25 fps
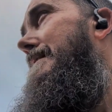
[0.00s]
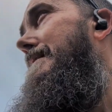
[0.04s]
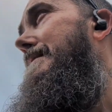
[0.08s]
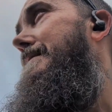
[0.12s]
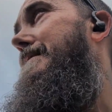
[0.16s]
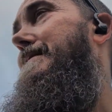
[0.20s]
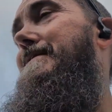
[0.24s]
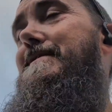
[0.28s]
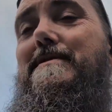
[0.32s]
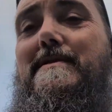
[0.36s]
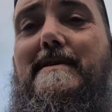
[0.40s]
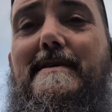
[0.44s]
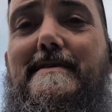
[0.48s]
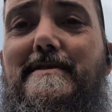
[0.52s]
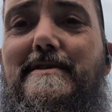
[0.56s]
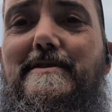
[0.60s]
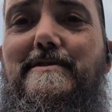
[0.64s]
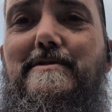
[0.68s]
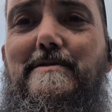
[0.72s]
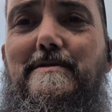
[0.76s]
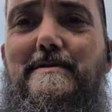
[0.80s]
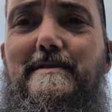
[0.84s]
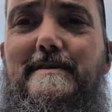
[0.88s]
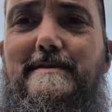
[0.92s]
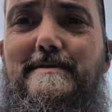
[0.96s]
You know, other
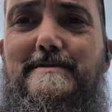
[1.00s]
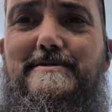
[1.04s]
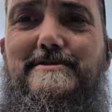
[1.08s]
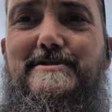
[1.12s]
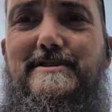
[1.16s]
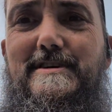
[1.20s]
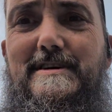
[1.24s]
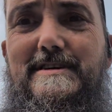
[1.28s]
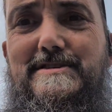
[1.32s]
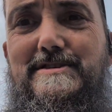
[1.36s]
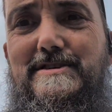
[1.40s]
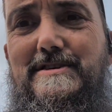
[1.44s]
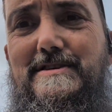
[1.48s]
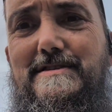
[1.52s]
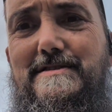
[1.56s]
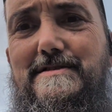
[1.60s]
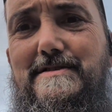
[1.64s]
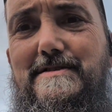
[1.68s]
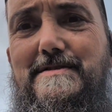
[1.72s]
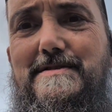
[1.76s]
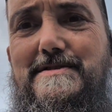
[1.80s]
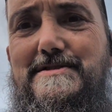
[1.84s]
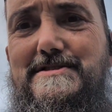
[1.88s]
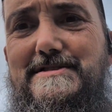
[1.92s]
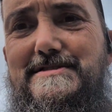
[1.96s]
cool little tricks you could
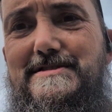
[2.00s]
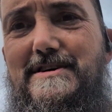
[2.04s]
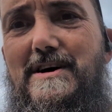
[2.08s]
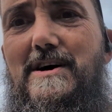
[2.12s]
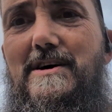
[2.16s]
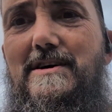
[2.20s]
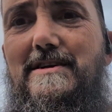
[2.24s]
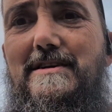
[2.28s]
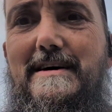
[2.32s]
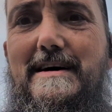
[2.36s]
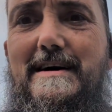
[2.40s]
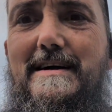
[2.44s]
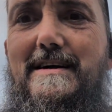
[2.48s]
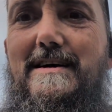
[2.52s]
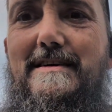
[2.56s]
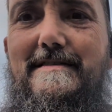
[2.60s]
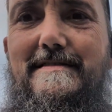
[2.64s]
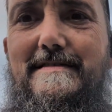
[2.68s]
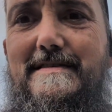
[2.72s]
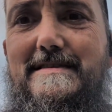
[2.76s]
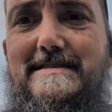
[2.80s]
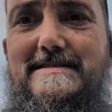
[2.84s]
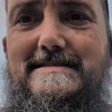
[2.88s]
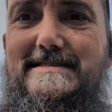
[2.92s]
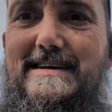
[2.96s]
do are just ollie off
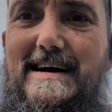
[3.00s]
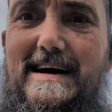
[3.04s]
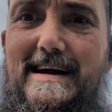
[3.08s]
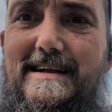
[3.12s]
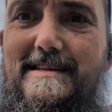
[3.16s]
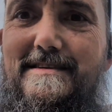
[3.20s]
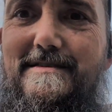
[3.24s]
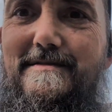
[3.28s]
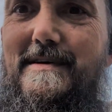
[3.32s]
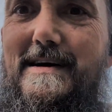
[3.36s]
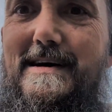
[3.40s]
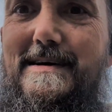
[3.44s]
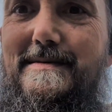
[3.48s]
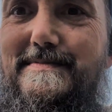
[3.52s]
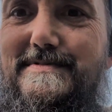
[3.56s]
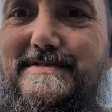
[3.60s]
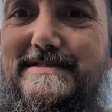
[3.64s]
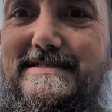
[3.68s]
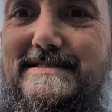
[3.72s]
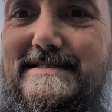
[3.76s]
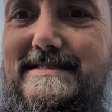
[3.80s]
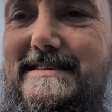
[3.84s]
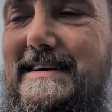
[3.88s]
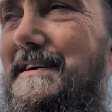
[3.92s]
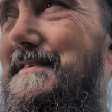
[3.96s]
of the side of the ramps
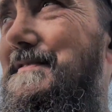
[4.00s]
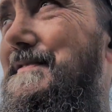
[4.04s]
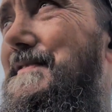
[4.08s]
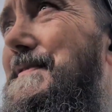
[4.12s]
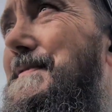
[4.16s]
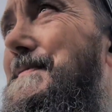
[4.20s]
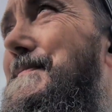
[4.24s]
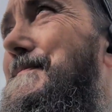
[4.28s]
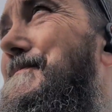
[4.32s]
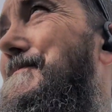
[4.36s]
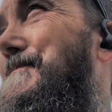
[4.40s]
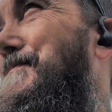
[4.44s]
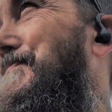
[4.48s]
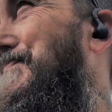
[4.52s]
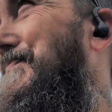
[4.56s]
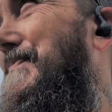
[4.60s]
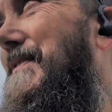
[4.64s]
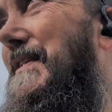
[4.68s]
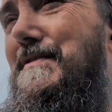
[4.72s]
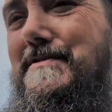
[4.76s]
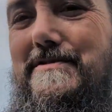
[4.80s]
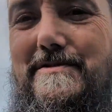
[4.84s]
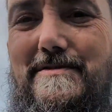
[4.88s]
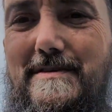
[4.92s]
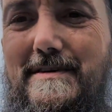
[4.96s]
and stuff.
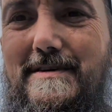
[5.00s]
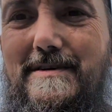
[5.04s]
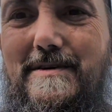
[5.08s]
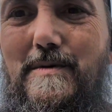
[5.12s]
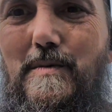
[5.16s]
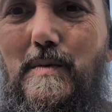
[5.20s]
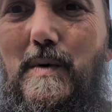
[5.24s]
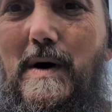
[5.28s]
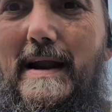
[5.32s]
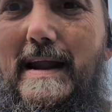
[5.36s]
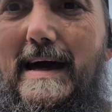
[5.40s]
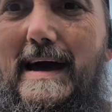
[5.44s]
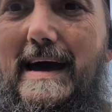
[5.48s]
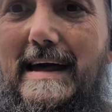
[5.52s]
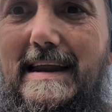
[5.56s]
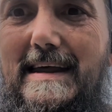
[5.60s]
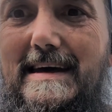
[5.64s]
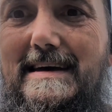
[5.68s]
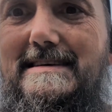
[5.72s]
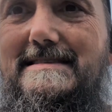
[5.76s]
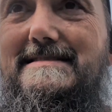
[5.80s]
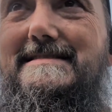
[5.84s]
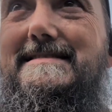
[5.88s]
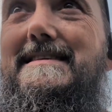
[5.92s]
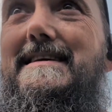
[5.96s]
Do little
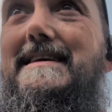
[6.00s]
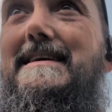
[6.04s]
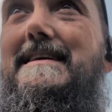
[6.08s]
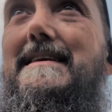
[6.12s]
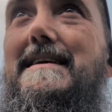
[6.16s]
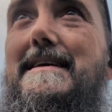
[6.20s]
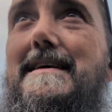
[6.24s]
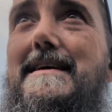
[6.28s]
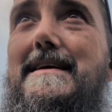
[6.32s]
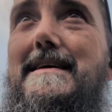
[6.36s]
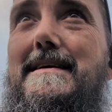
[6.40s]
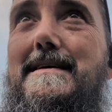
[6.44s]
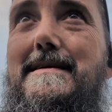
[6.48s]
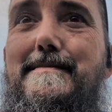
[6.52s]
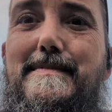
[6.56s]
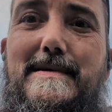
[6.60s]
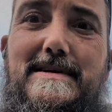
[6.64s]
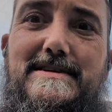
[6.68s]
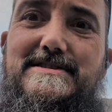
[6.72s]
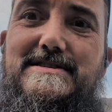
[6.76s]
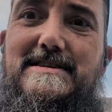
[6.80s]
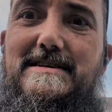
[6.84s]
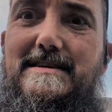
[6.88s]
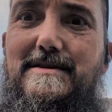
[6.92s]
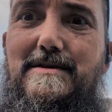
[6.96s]
180s.
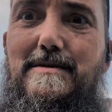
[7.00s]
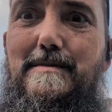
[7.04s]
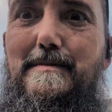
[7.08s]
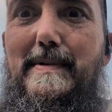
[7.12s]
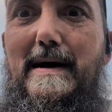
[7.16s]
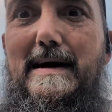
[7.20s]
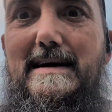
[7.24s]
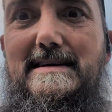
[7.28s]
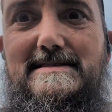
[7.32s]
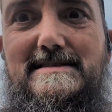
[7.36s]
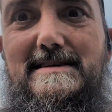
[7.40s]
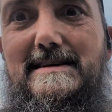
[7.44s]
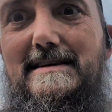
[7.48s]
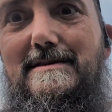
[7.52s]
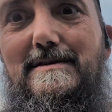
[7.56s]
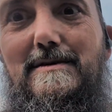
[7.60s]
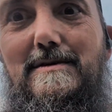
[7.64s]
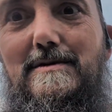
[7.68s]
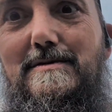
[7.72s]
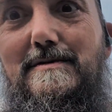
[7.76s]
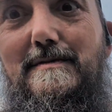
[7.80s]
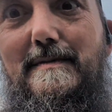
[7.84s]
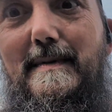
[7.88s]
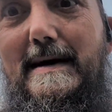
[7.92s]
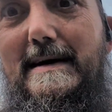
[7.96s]
Bunch of little basic
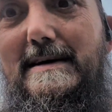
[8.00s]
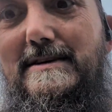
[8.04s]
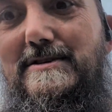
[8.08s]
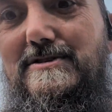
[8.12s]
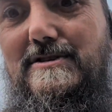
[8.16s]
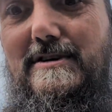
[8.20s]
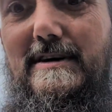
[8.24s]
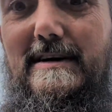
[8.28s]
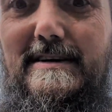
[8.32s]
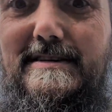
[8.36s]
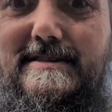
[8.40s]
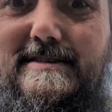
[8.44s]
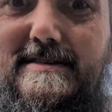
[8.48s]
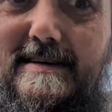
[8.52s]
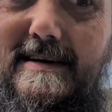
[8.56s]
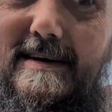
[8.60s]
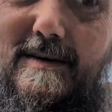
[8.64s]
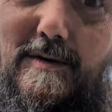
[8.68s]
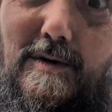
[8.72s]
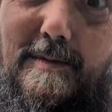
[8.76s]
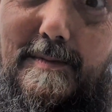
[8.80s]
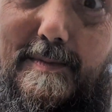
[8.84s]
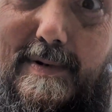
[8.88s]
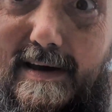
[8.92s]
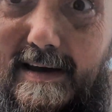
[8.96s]
old man tricks
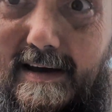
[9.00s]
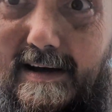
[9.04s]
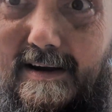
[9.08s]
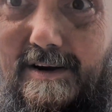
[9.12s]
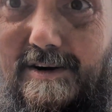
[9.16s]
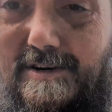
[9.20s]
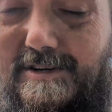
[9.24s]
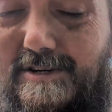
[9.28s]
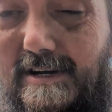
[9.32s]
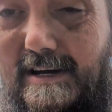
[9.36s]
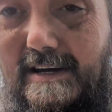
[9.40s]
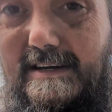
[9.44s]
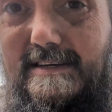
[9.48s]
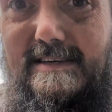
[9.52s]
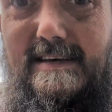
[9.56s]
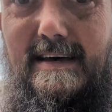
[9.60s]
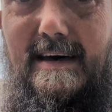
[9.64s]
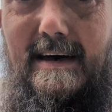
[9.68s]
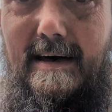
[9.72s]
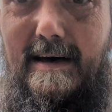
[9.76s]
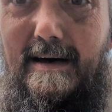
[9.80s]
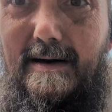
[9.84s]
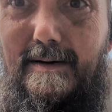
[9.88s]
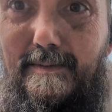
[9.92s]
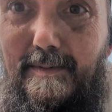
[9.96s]
or beginner tricks.
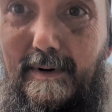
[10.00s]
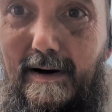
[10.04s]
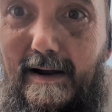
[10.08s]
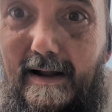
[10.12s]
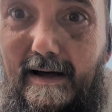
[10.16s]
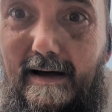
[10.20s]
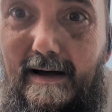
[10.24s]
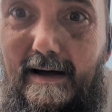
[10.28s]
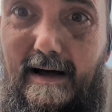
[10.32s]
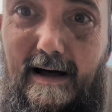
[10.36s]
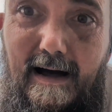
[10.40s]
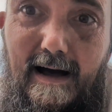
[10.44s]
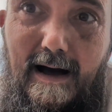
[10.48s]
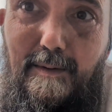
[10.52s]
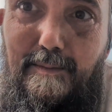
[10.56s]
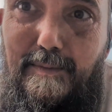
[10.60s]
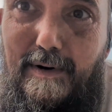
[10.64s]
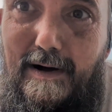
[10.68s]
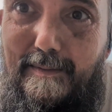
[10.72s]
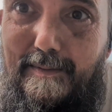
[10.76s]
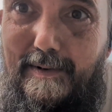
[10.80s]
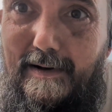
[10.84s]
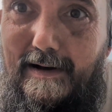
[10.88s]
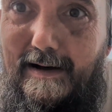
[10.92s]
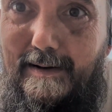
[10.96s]
But I'll
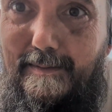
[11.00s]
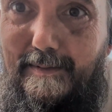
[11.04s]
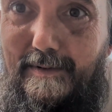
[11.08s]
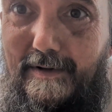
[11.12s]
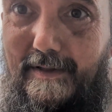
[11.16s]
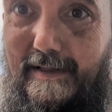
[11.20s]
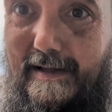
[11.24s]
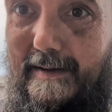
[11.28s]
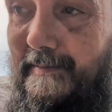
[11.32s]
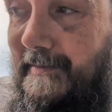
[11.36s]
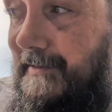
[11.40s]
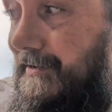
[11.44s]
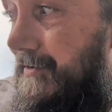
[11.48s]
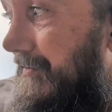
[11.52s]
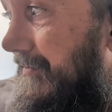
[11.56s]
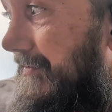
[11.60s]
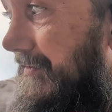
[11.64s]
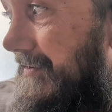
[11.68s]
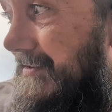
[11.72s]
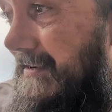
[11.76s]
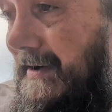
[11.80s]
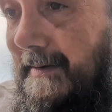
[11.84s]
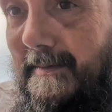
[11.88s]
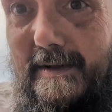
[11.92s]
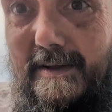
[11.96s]
pop a couple of them too for
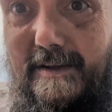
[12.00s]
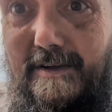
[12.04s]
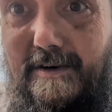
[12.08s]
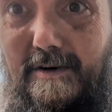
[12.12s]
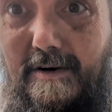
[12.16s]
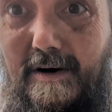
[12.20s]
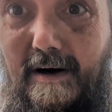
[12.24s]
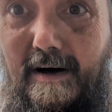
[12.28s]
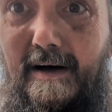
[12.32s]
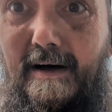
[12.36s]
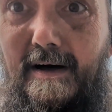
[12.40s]
something to do.